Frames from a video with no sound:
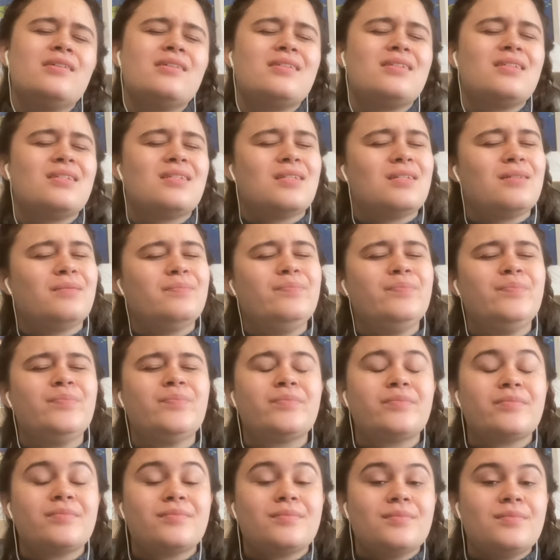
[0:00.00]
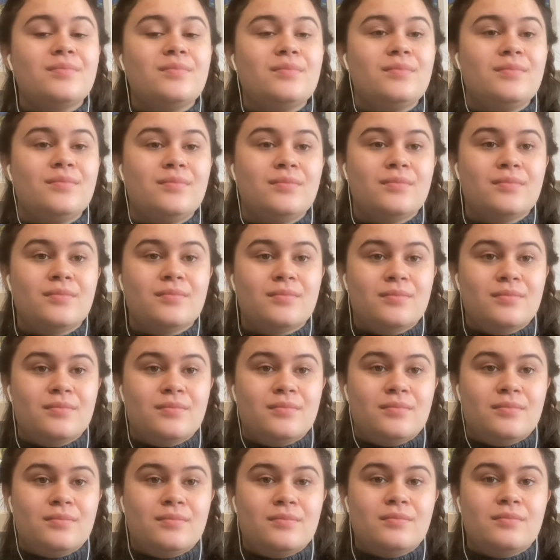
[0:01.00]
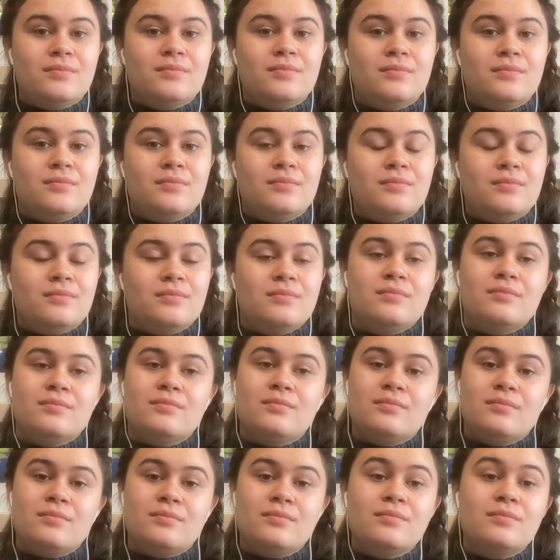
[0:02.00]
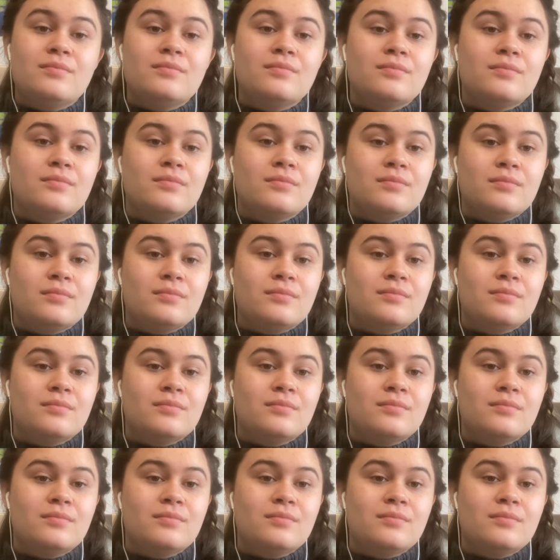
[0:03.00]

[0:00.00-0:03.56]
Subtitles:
(no one is talking)